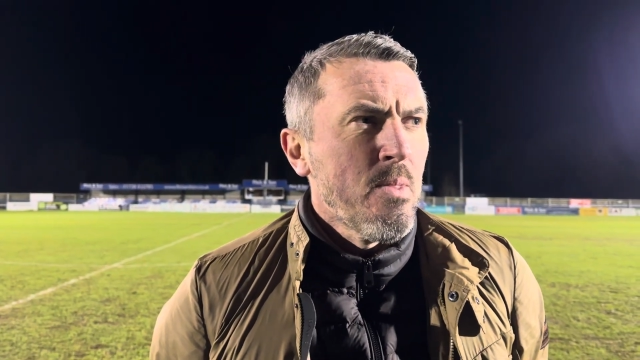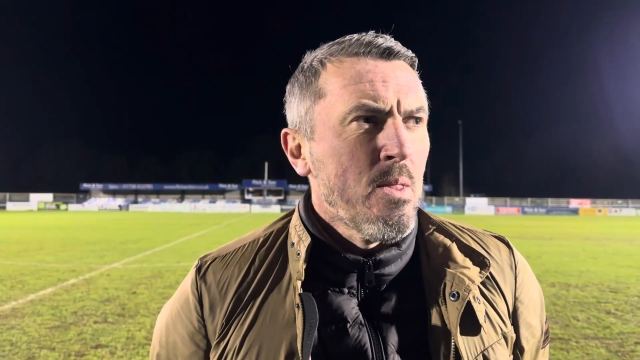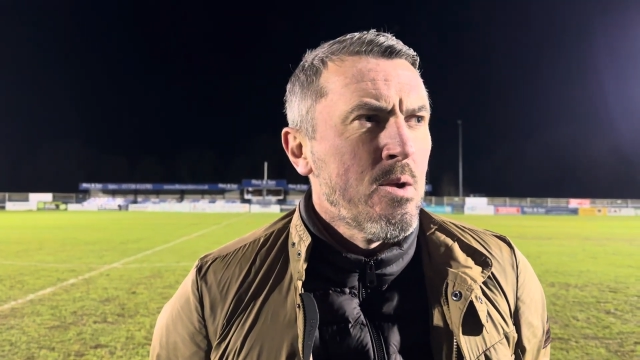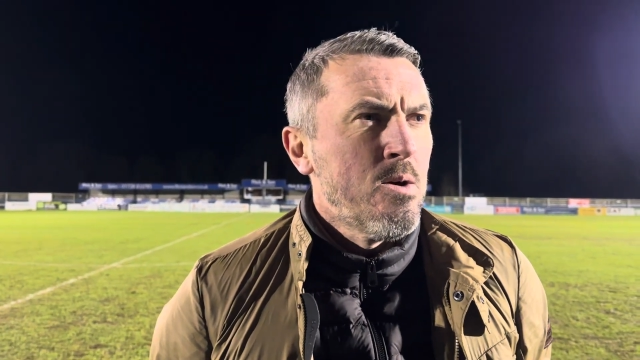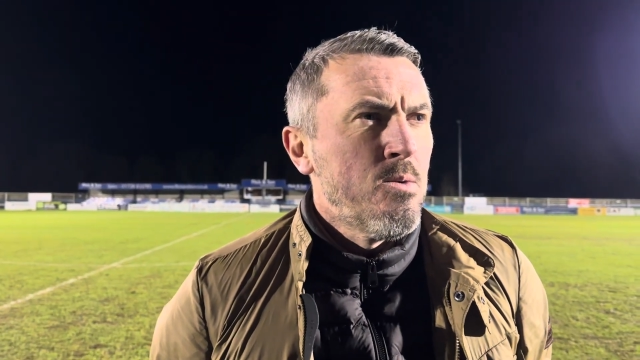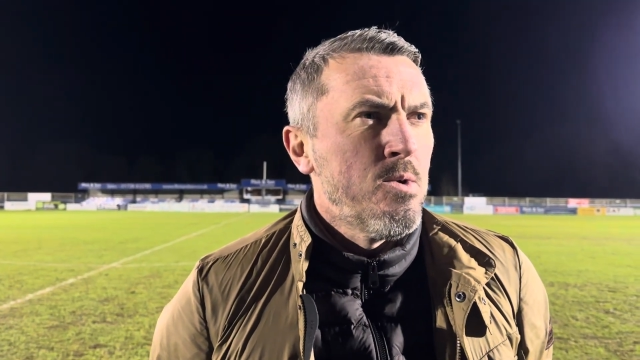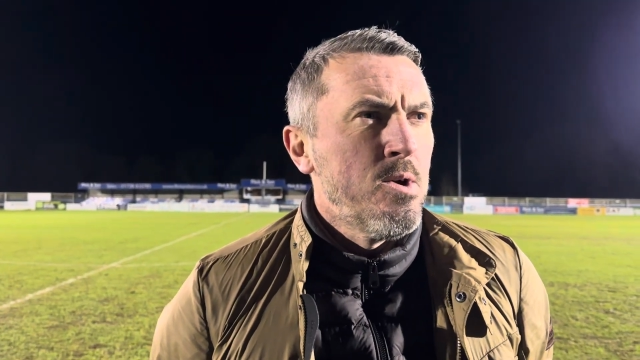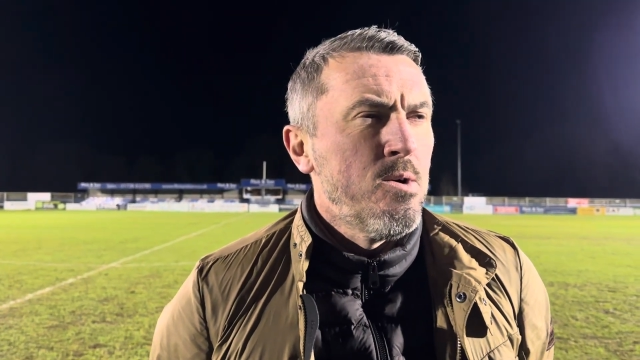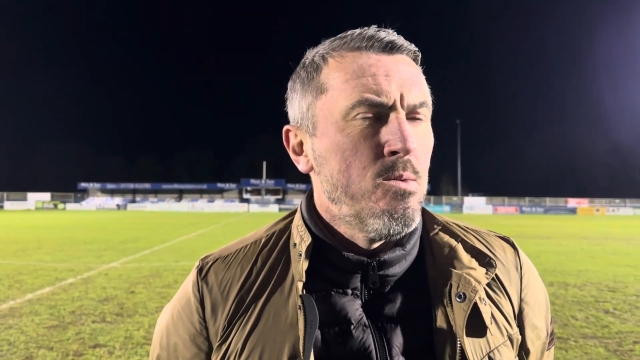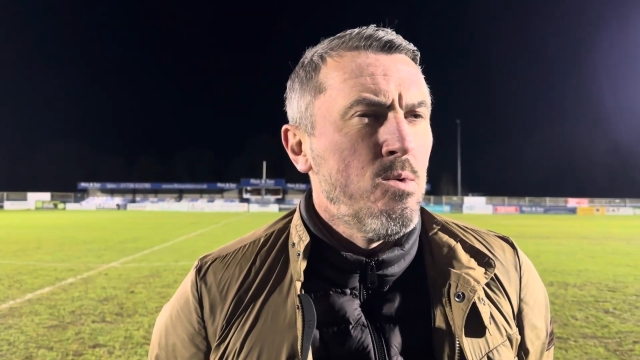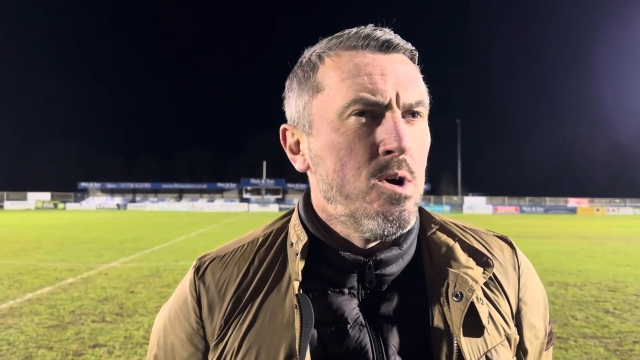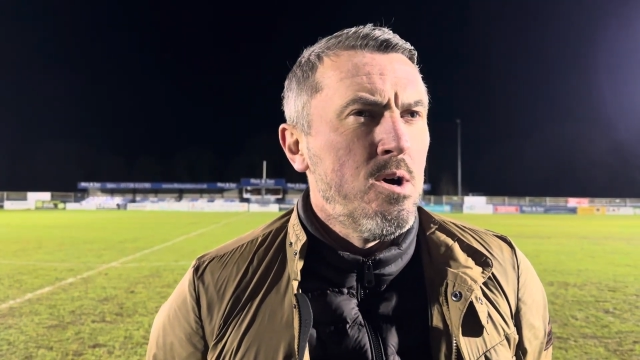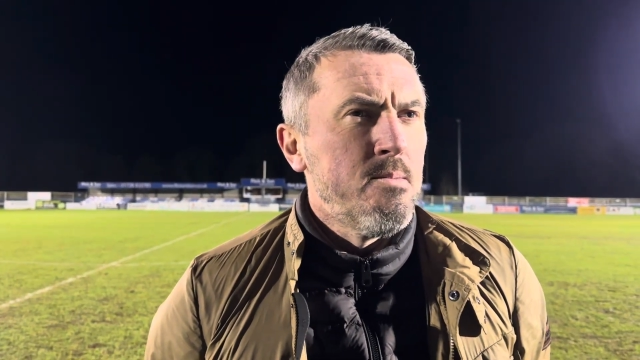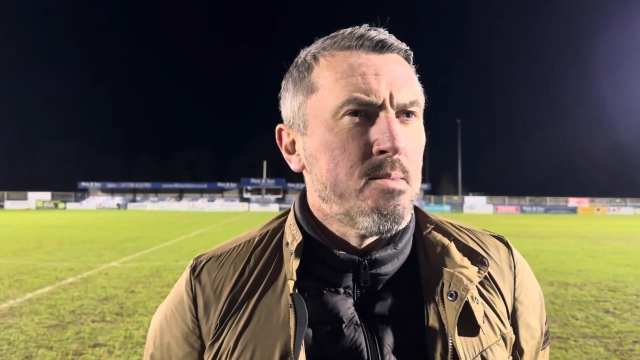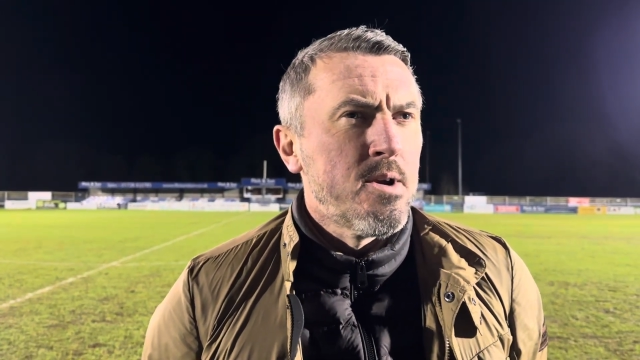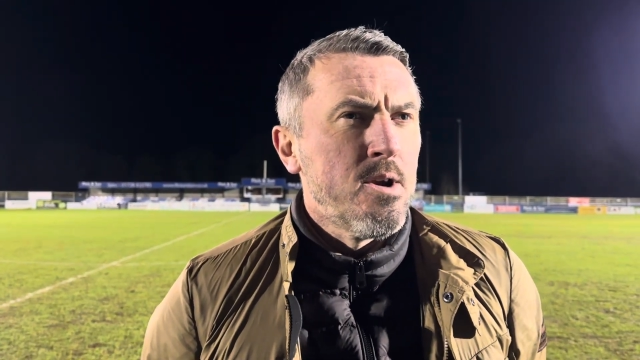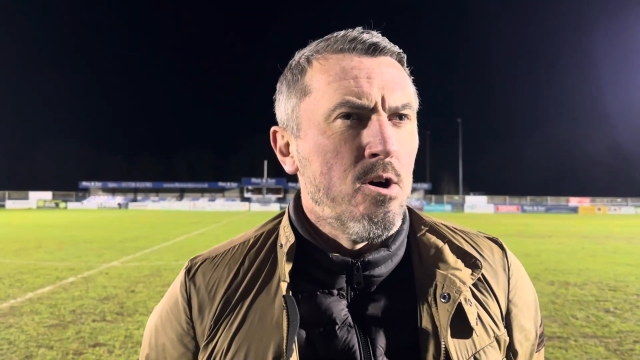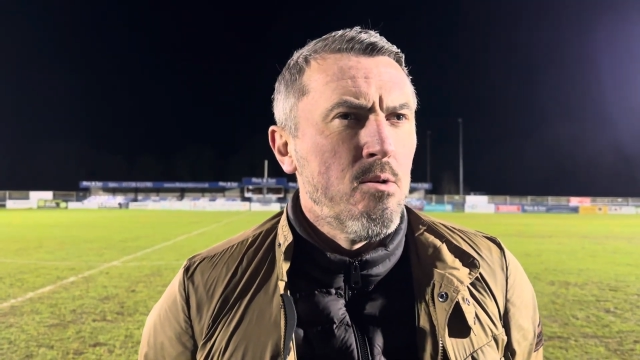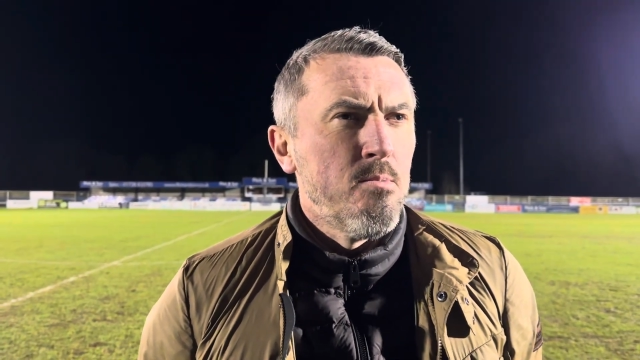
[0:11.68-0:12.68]
a real
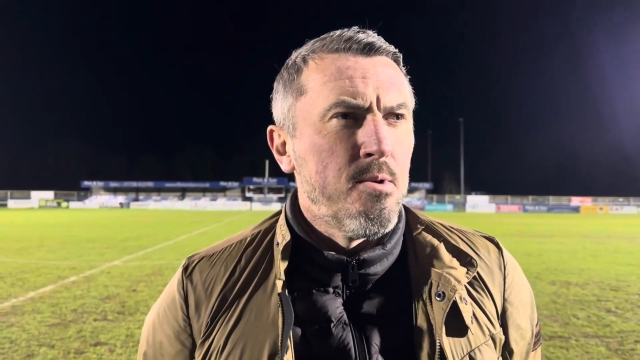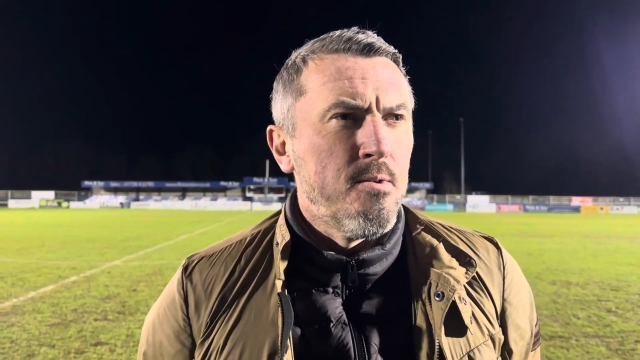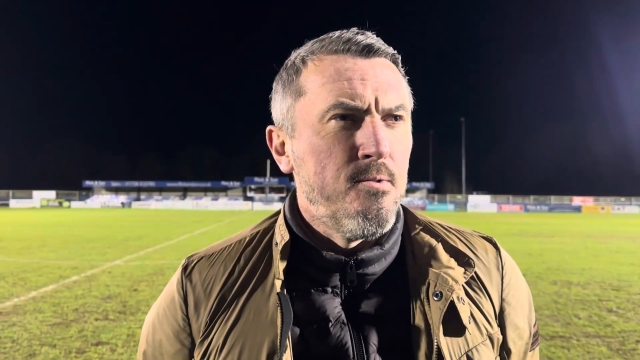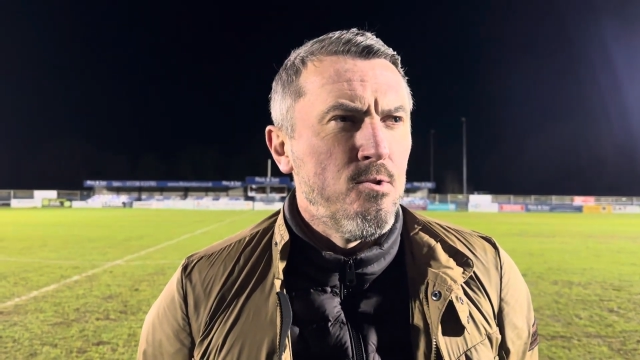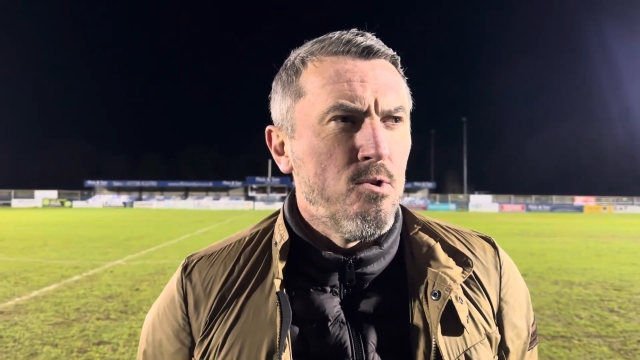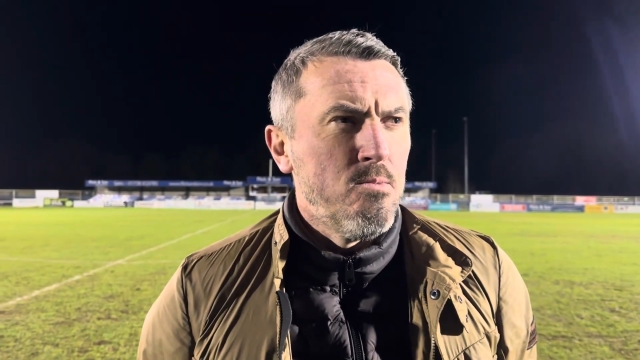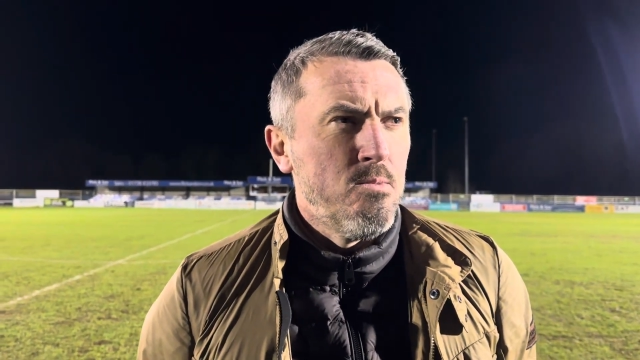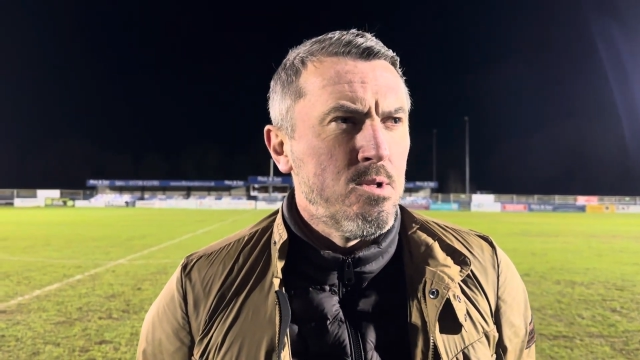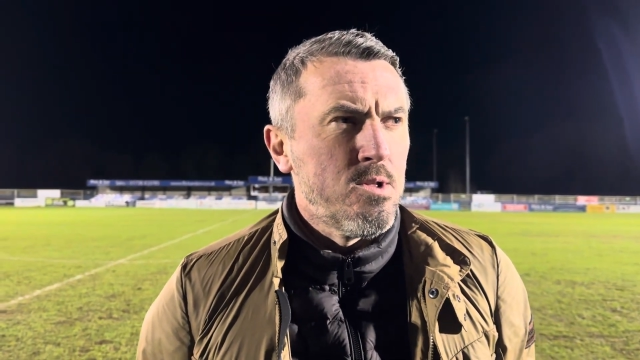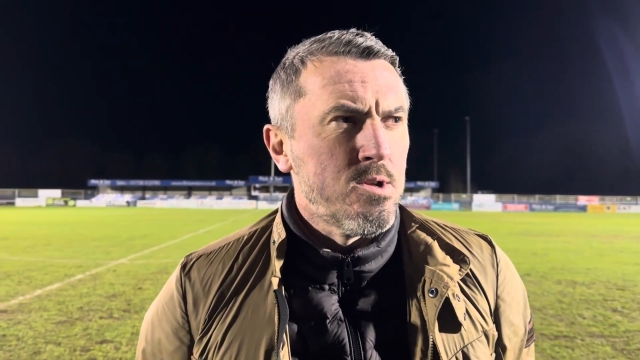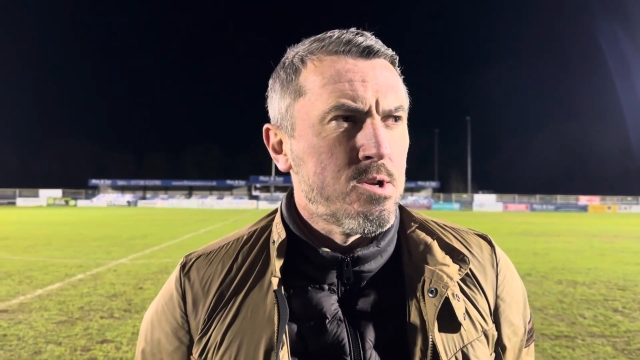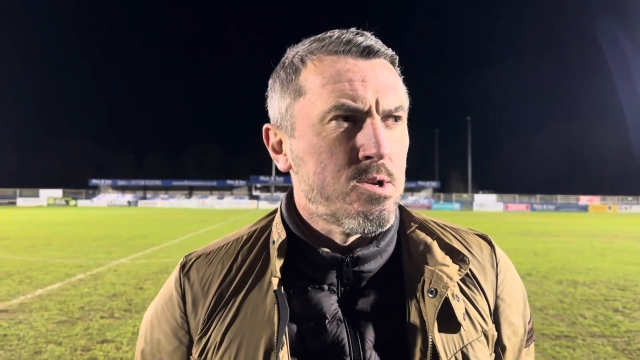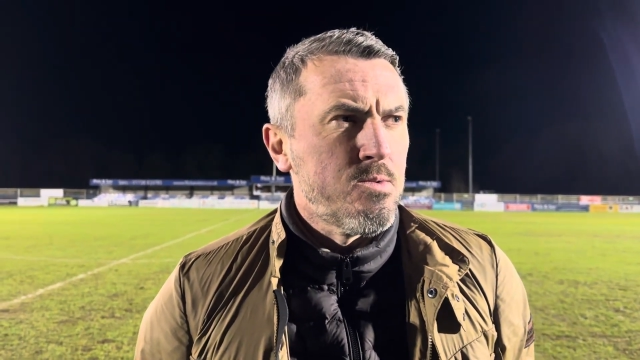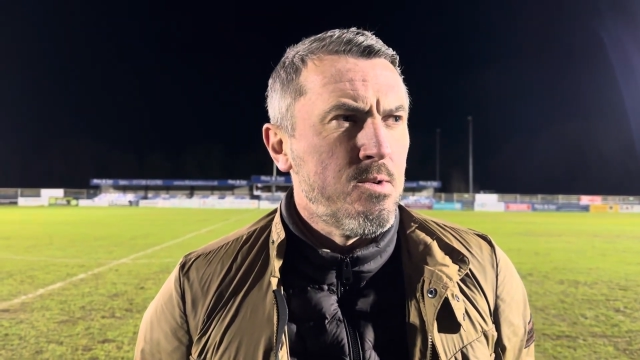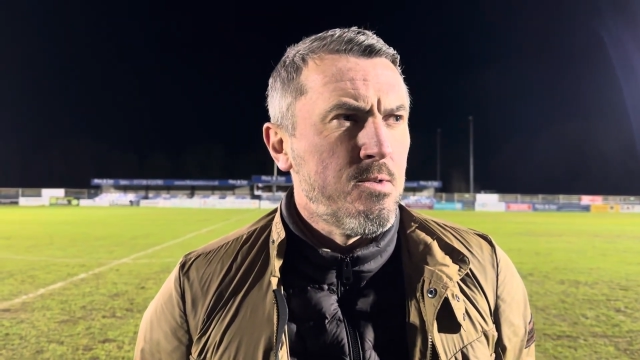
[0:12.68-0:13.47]
workmanlike performance.